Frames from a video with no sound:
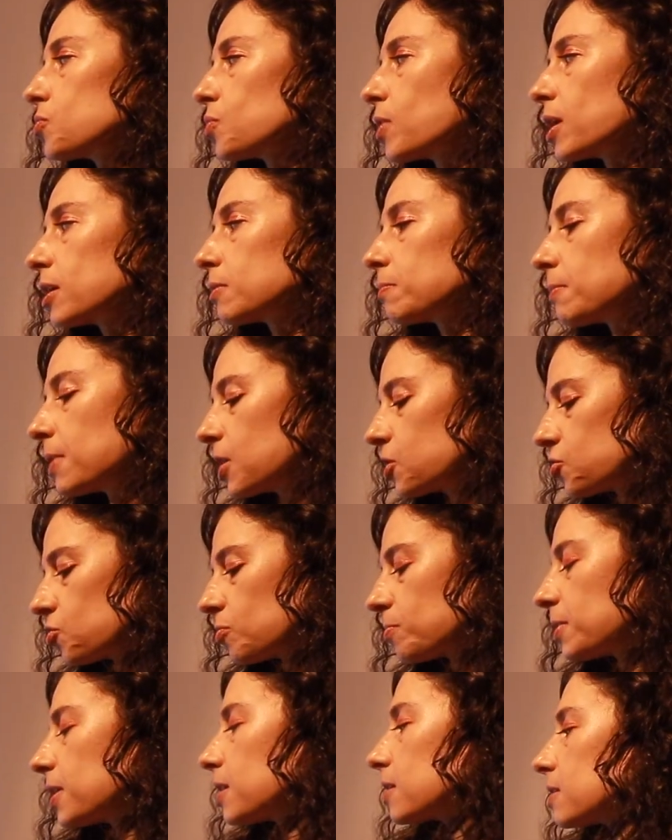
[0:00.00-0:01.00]
tract
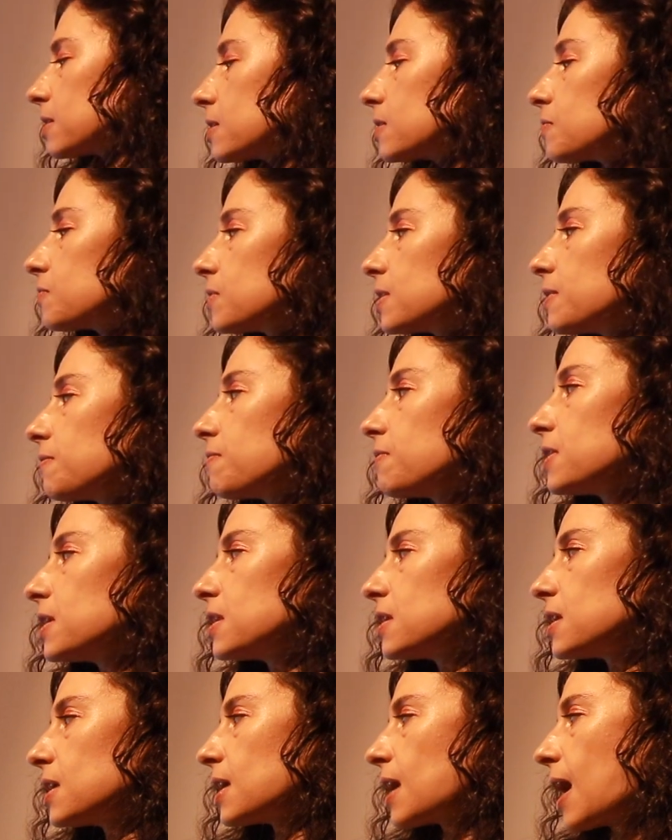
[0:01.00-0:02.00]
measurement of the
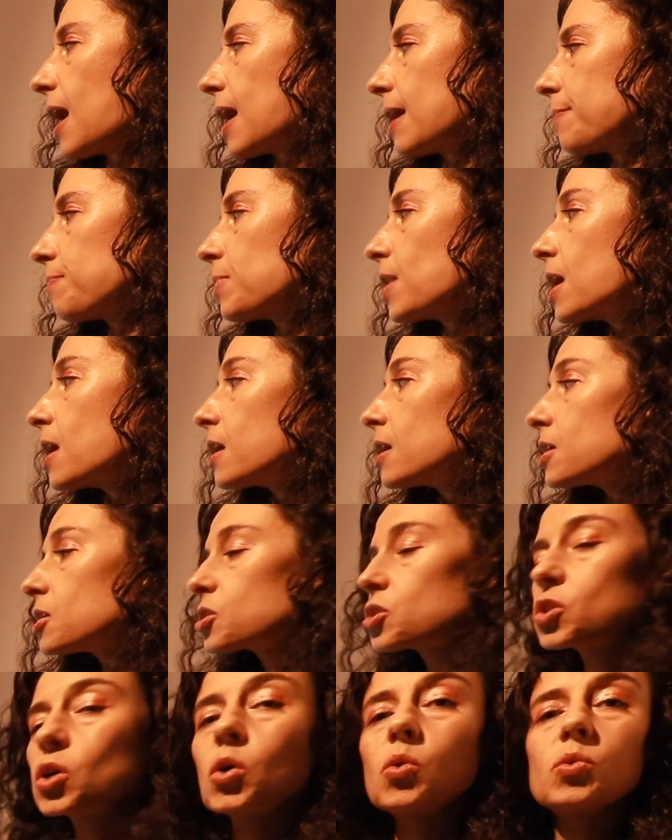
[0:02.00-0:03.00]
VTI.
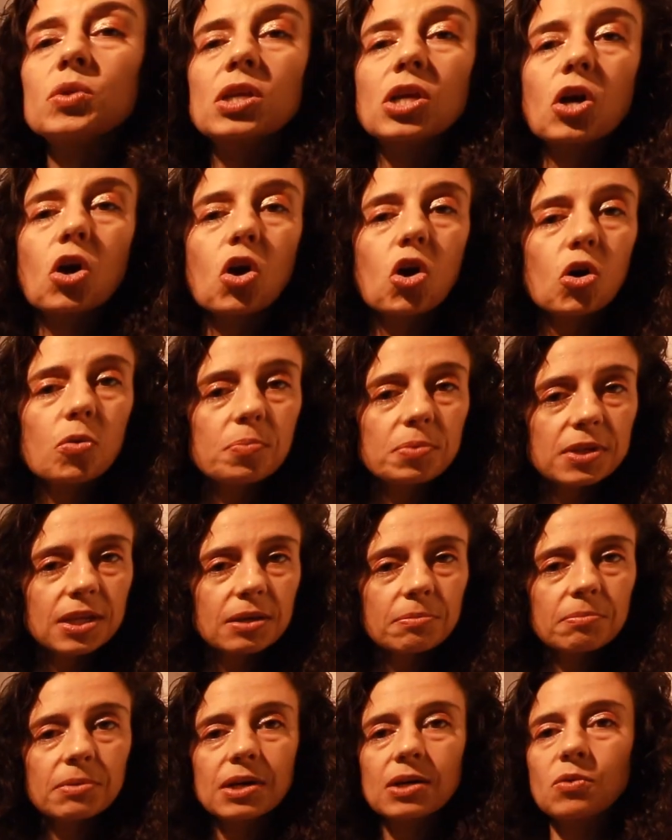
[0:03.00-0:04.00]
So the
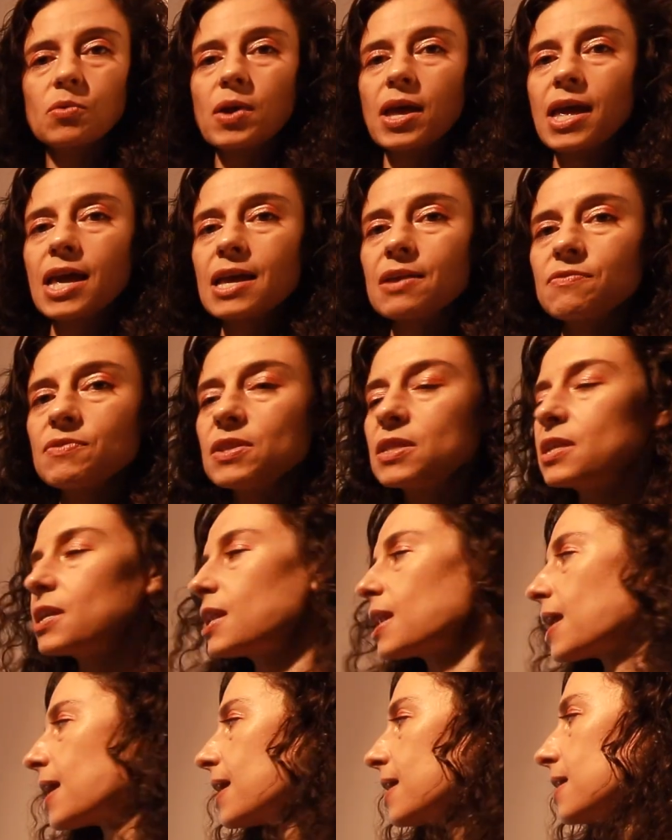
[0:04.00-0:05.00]
optimal AV
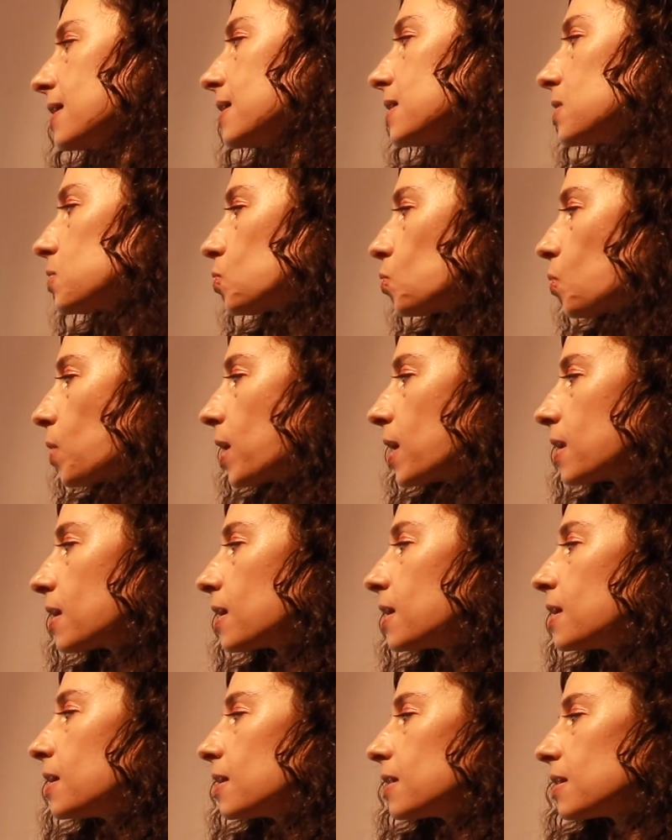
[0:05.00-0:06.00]
delay is
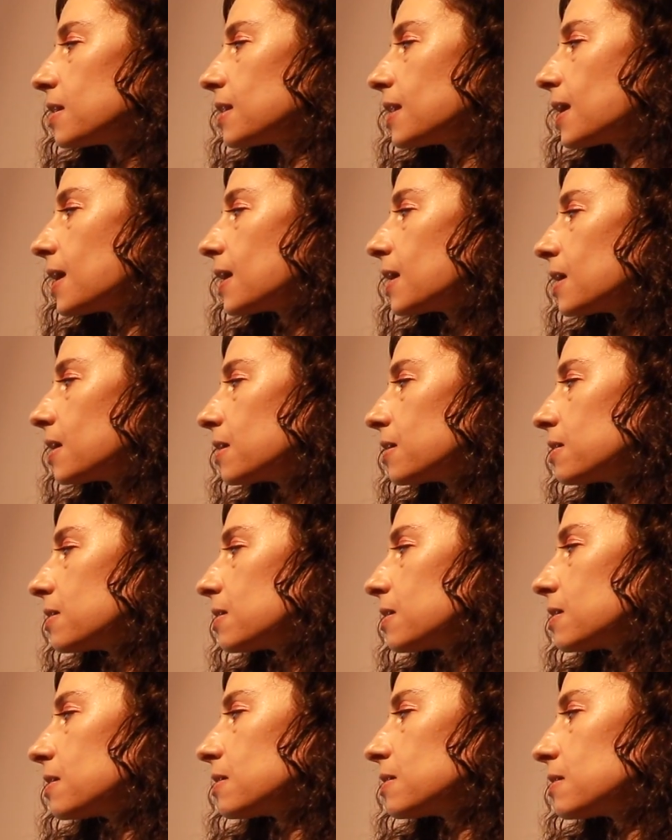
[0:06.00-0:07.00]
when
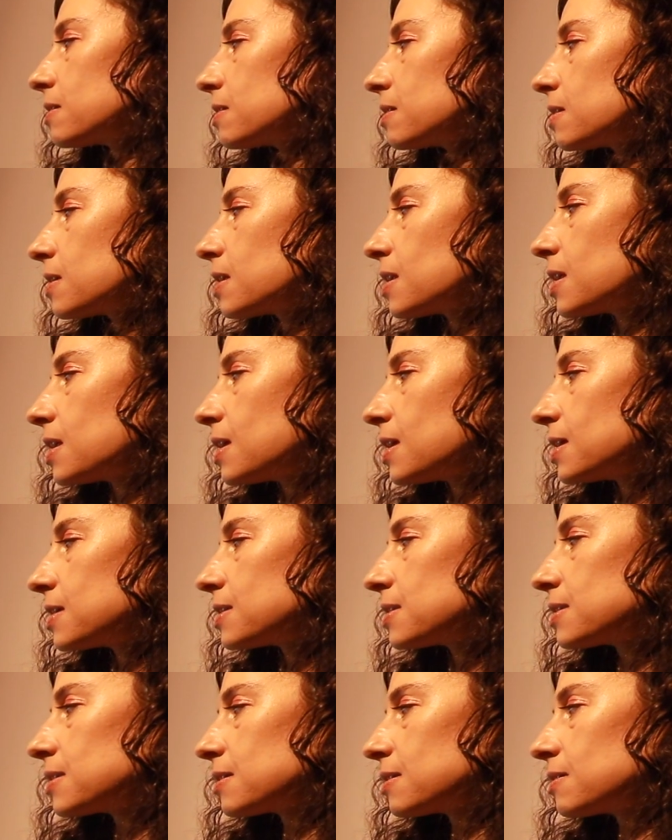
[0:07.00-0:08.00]
there
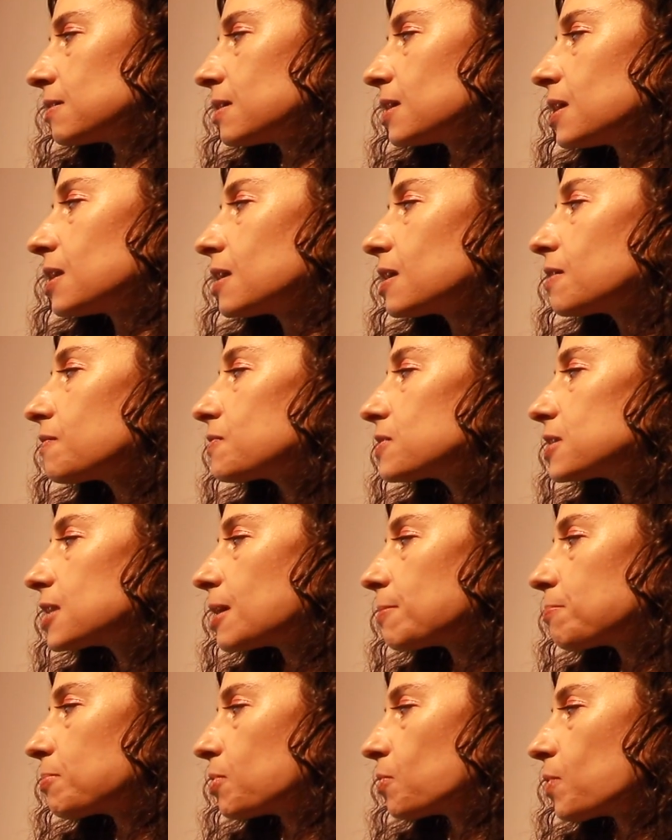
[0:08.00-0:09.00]
is enough
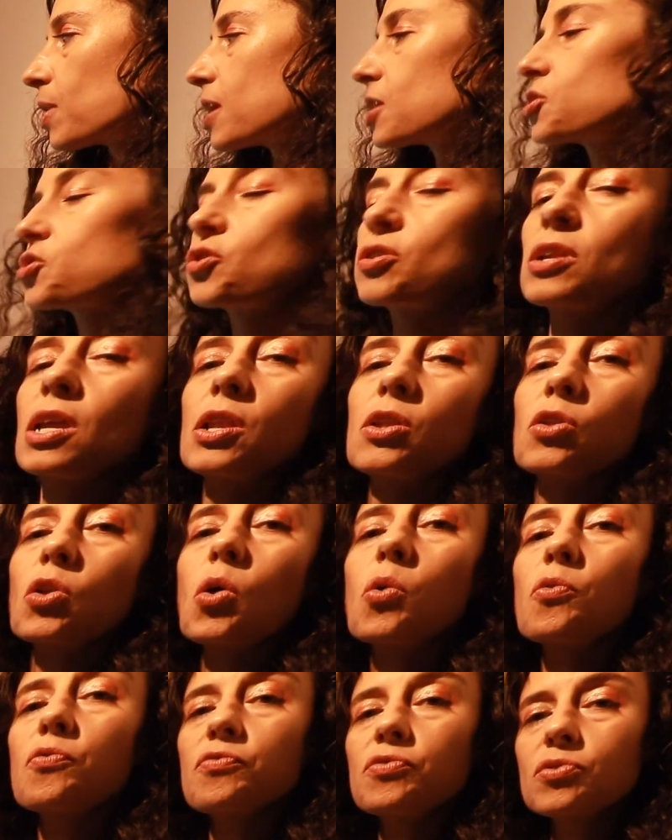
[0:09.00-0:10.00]
separation and
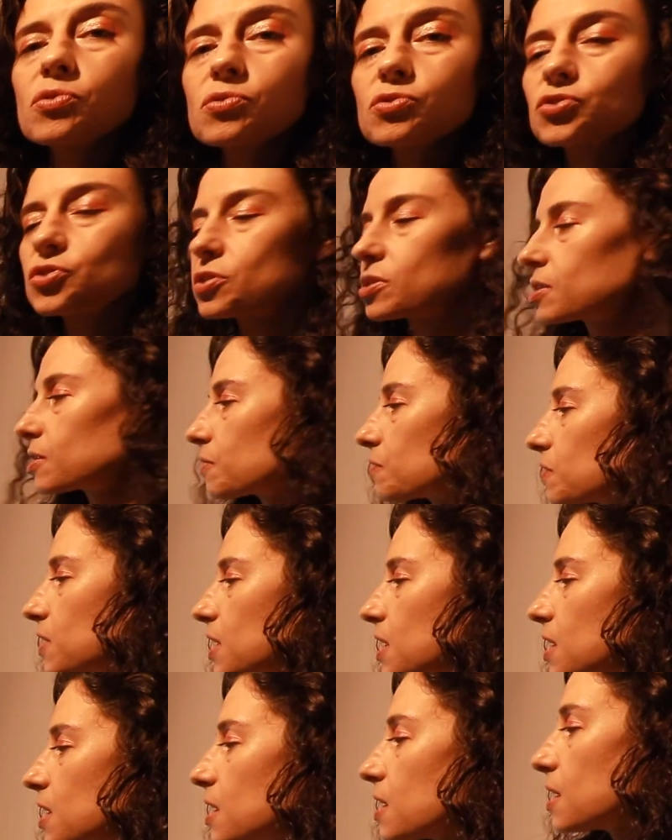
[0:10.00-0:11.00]
no fusion of
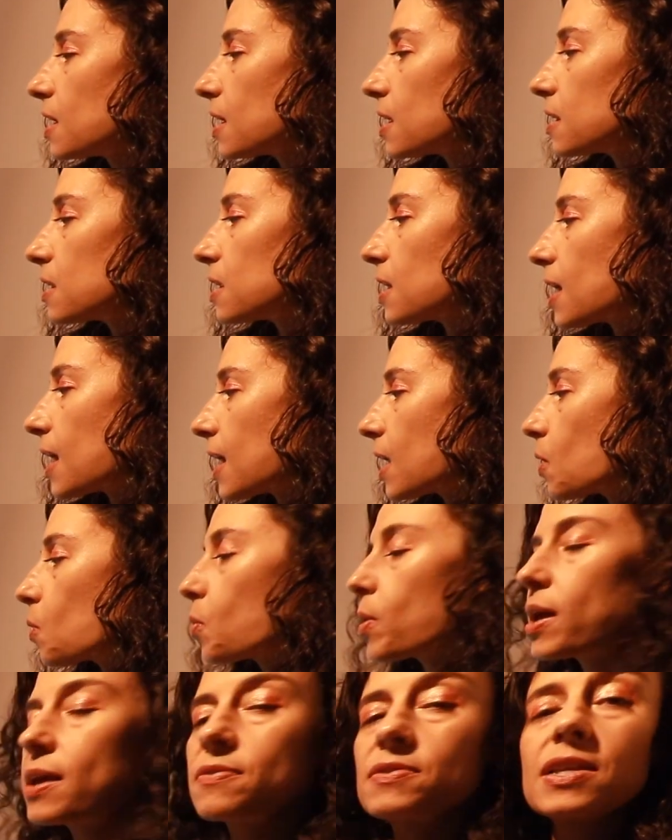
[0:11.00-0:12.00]
the E and the A
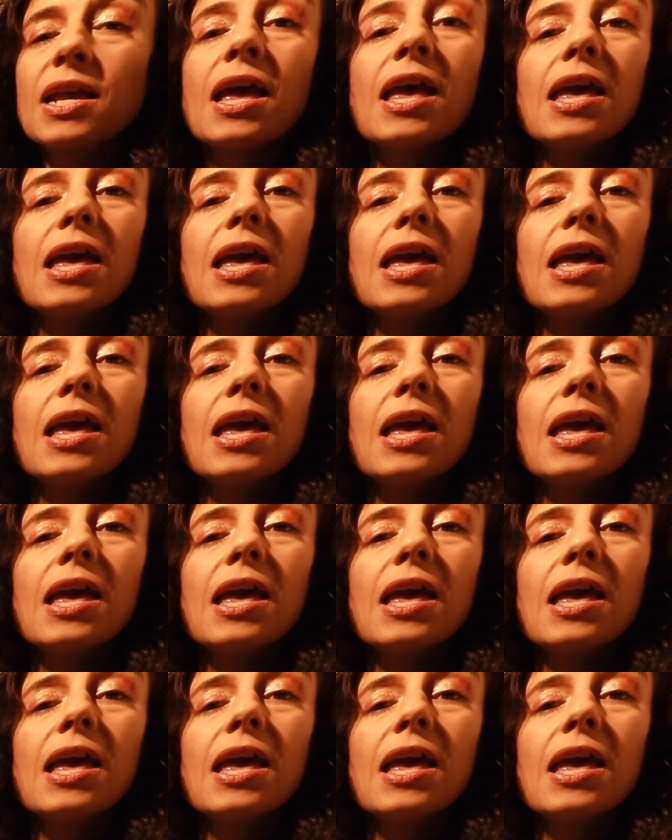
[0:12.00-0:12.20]
waves